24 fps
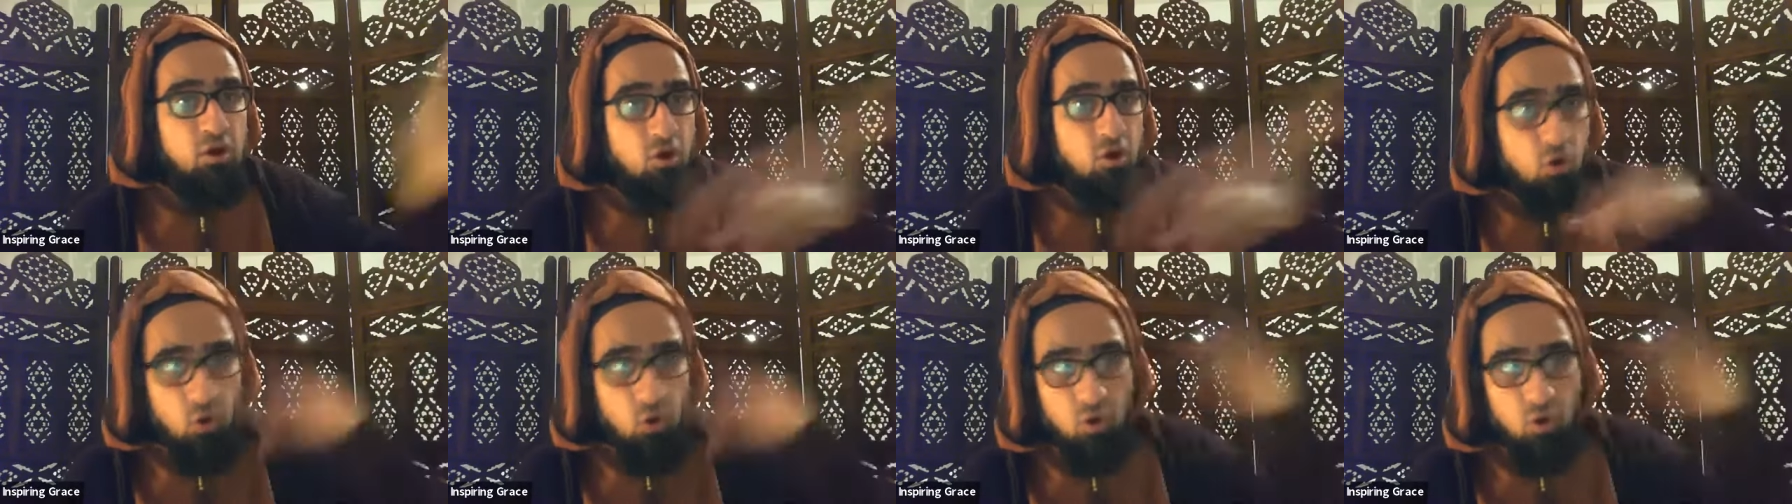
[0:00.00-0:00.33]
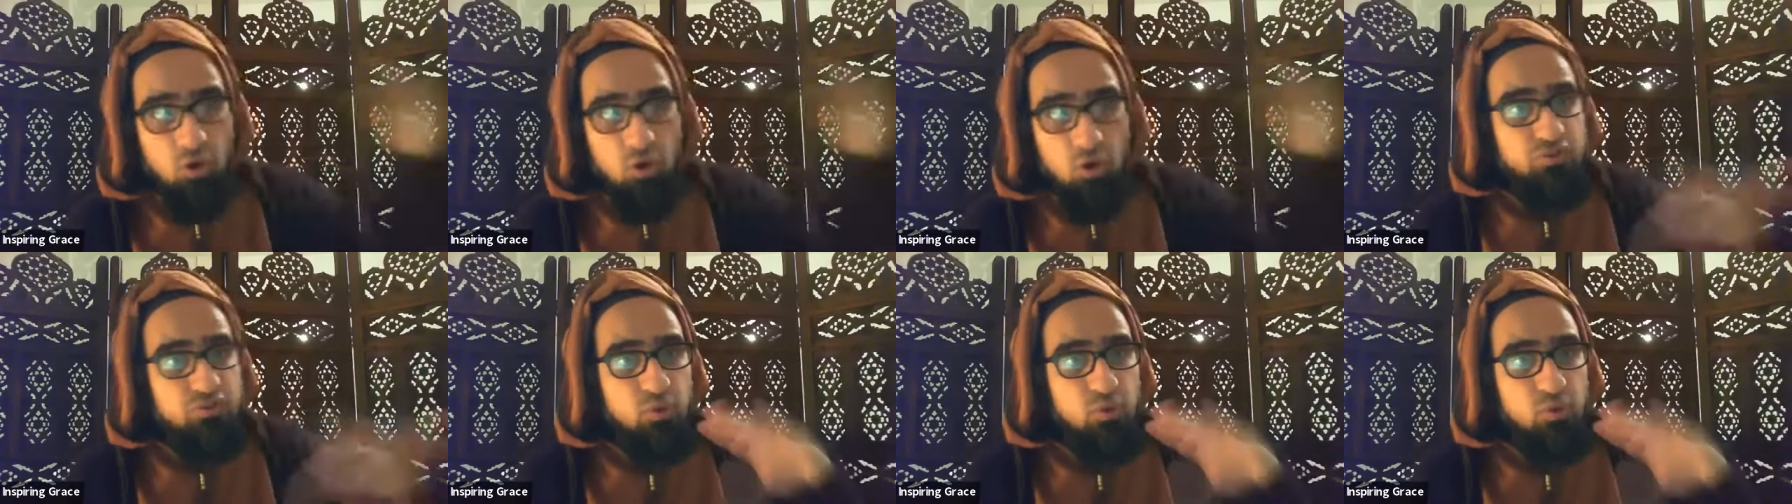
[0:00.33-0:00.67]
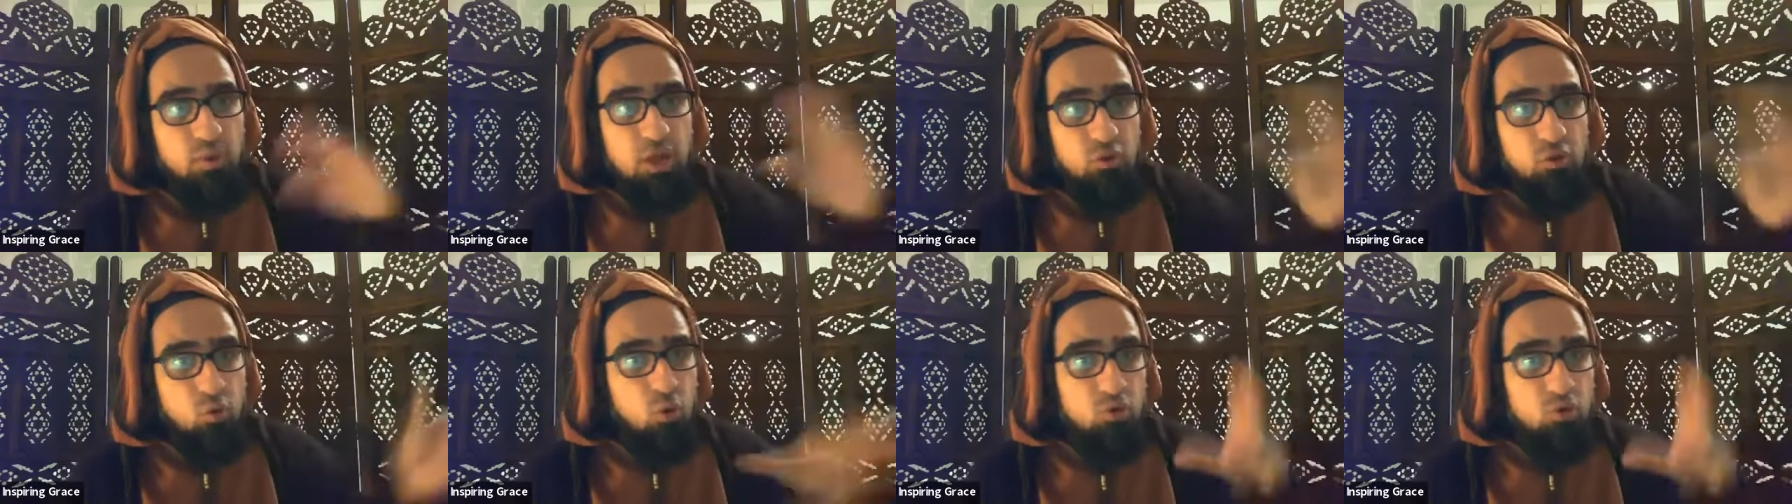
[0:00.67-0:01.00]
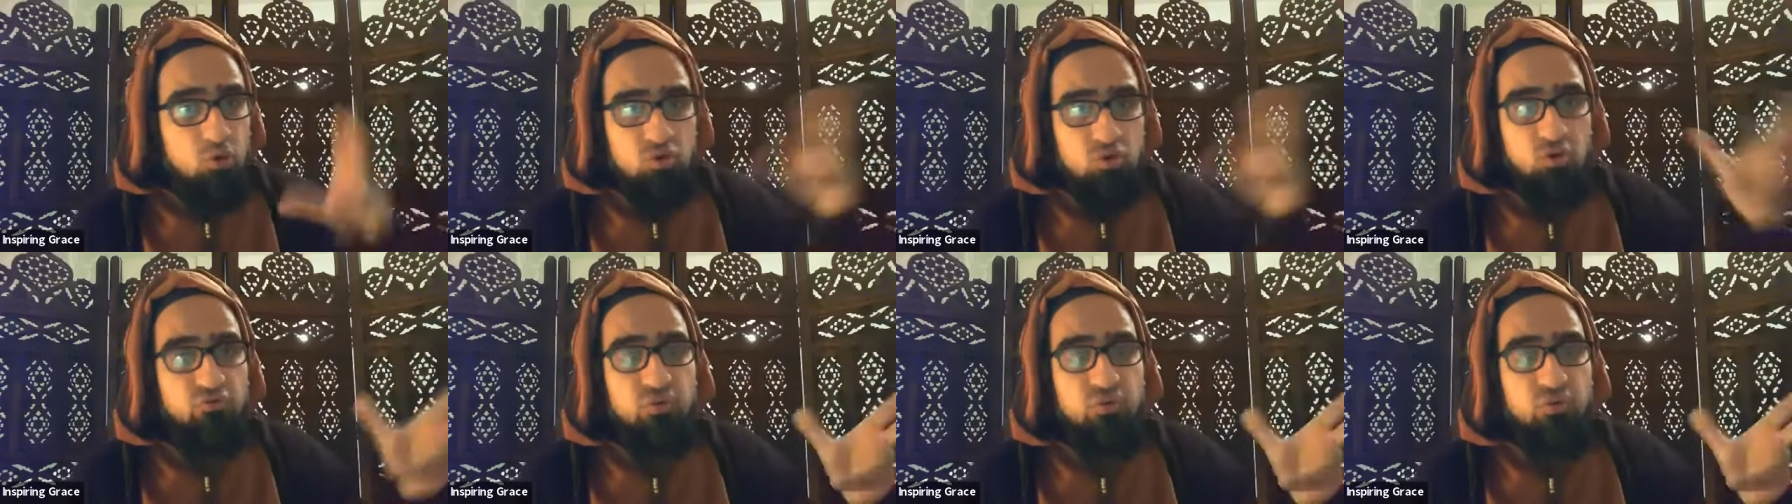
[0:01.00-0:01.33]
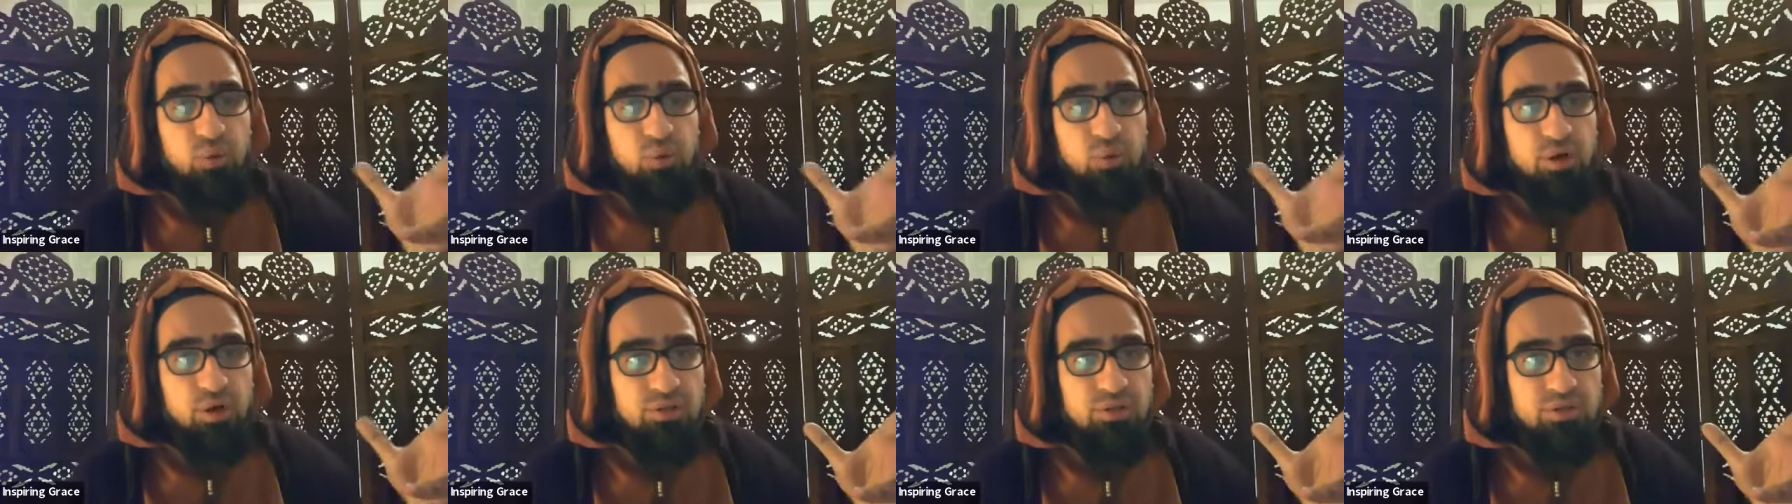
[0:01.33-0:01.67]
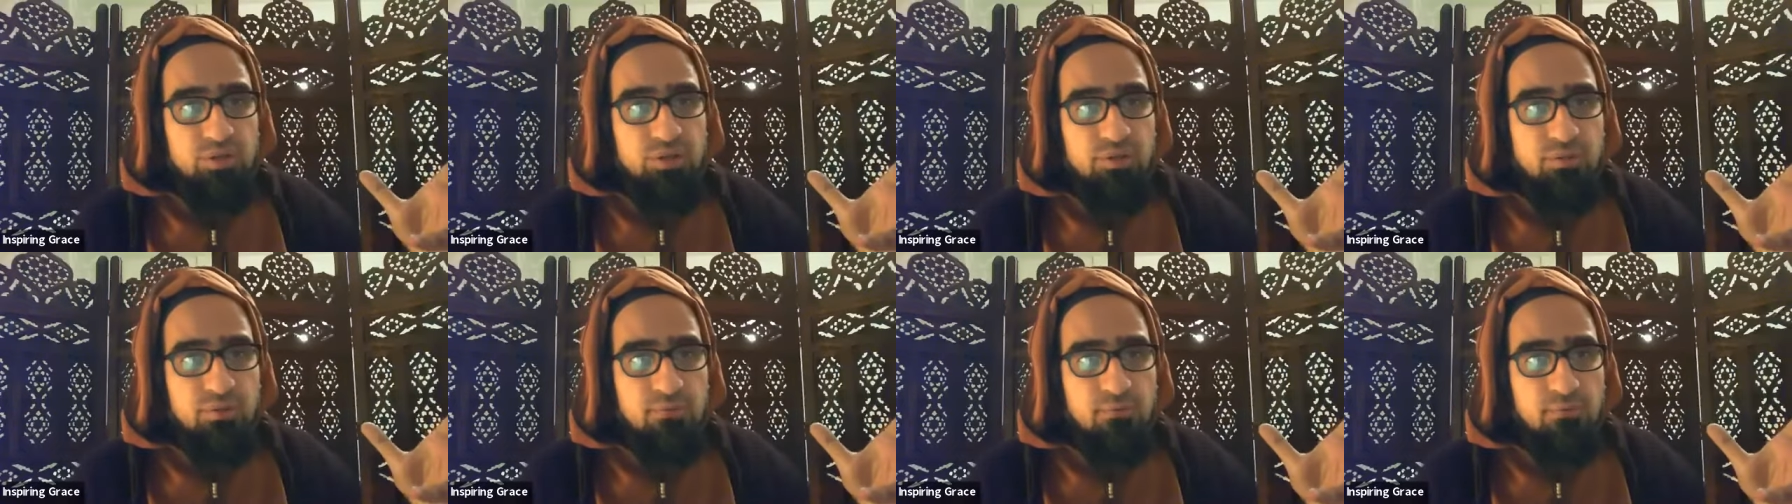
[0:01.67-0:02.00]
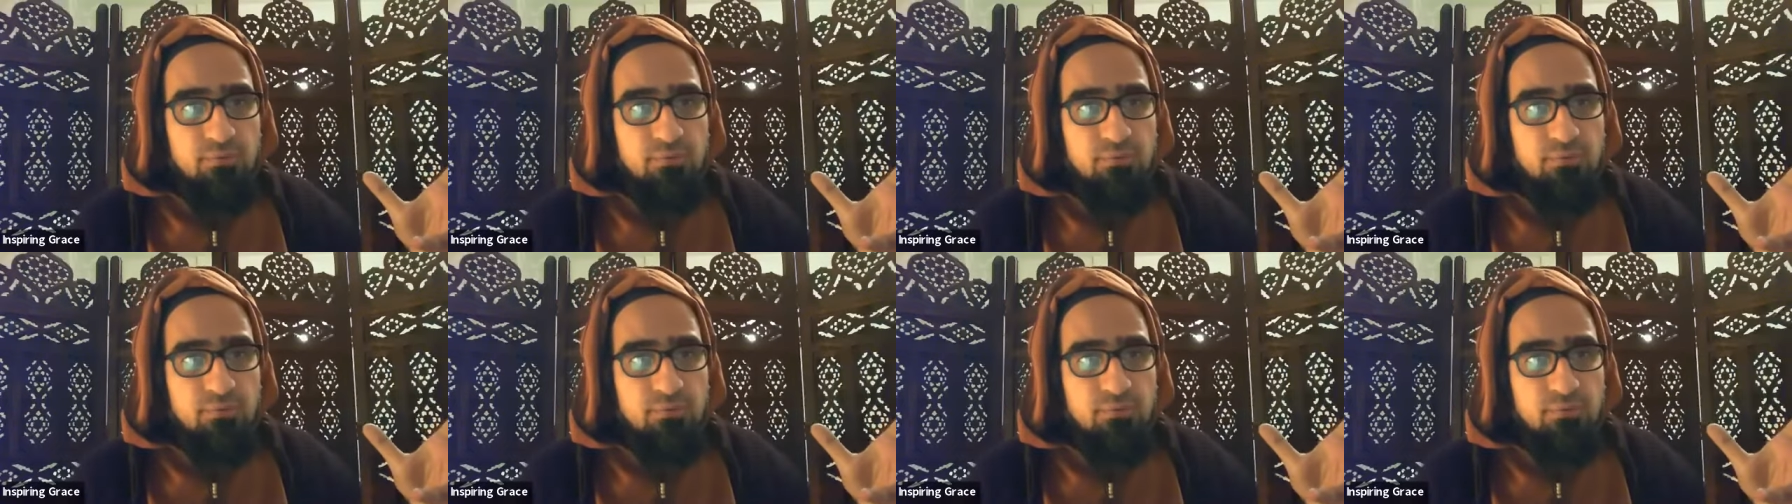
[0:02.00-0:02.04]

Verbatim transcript: all over the a quarter of the world.